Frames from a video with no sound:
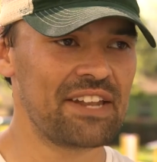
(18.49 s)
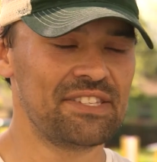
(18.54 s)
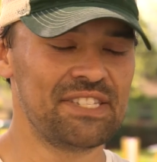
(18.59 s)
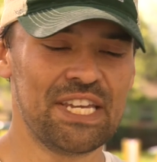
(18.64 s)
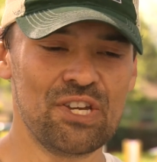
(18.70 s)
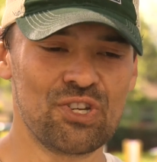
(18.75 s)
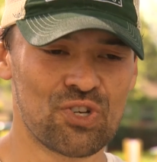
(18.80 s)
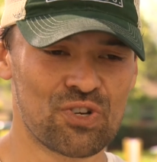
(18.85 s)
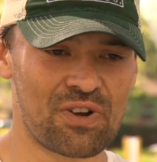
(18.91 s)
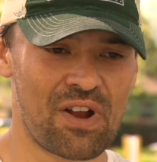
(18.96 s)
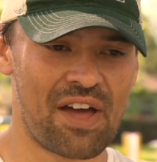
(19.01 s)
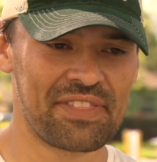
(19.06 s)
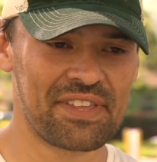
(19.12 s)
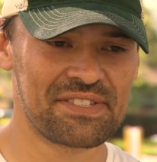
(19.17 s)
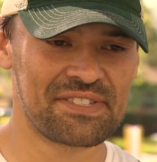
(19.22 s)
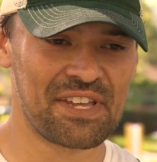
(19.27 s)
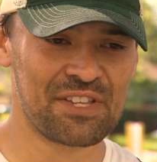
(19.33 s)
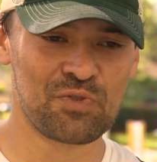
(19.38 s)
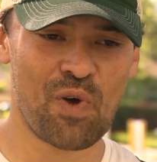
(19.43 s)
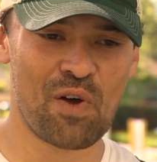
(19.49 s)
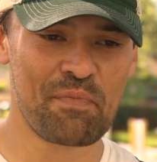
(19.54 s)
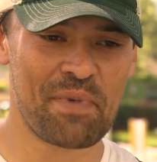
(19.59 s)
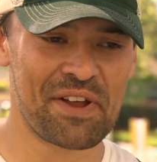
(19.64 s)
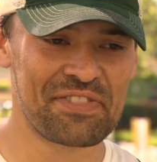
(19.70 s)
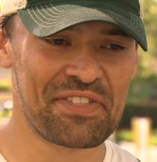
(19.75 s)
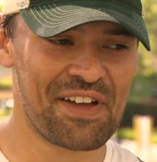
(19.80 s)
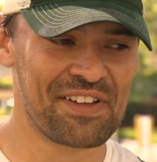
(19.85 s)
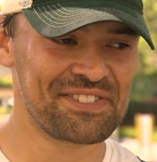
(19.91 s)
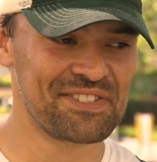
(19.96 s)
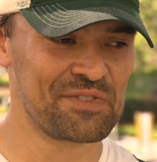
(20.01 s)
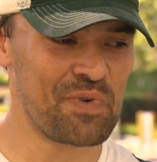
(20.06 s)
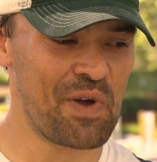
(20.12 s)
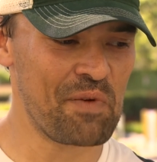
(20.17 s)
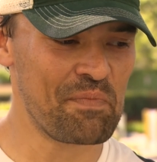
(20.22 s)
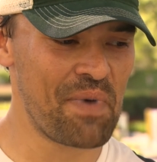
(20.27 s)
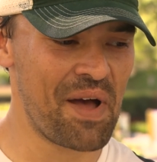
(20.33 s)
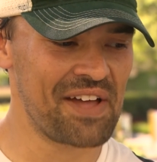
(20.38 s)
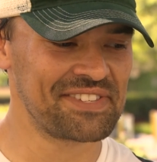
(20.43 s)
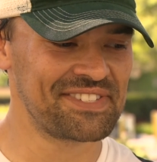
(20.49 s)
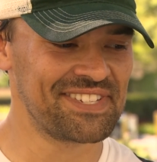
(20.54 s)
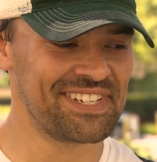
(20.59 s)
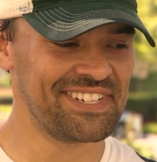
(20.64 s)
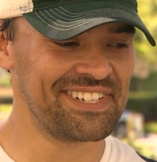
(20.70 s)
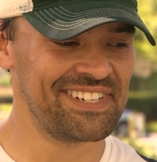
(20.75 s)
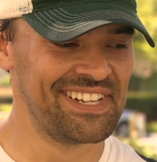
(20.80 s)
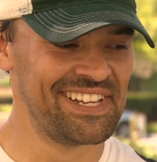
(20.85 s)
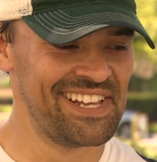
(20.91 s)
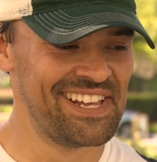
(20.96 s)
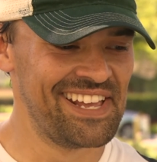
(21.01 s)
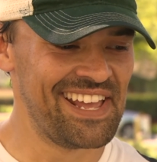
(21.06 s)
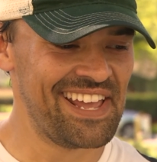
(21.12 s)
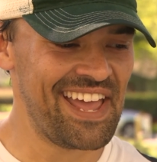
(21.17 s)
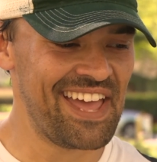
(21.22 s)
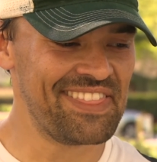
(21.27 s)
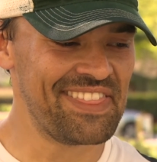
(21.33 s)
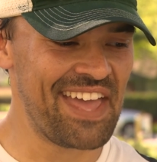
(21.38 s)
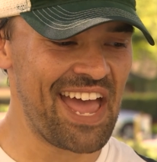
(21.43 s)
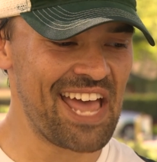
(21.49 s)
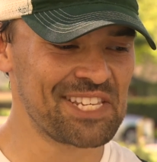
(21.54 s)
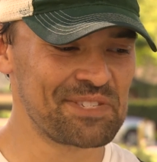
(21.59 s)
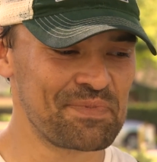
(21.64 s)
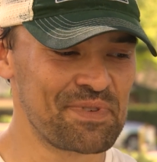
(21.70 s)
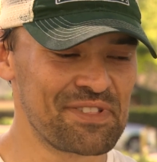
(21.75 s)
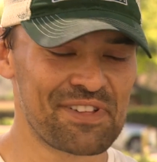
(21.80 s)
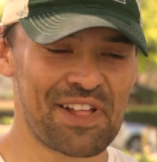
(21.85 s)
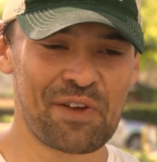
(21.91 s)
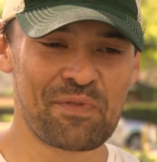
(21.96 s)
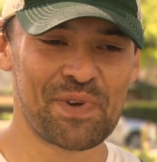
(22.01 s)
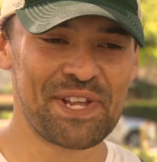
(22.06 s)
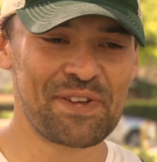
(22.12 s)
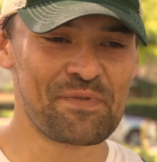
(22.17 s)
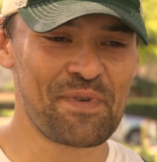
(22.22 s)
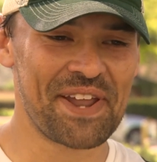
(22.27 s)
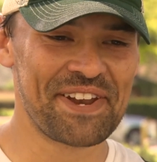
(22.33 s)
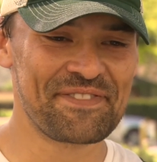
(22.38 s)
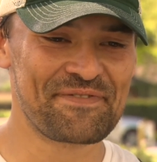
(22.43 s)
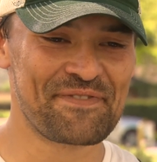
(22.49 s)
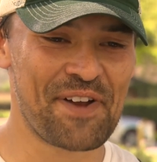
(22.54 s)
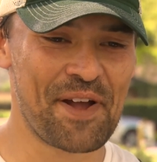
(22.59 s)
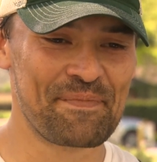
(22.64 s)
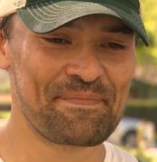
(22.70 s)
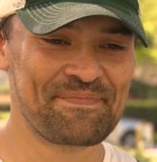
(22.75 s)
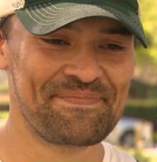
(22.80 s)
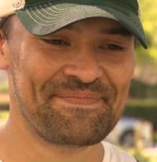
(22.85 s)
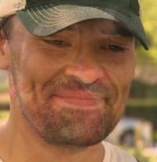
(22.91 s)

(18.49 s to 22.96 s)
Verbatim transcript: a t-shirt on that said 12 marathons in 12 months and and they asked me they're like what are you running from?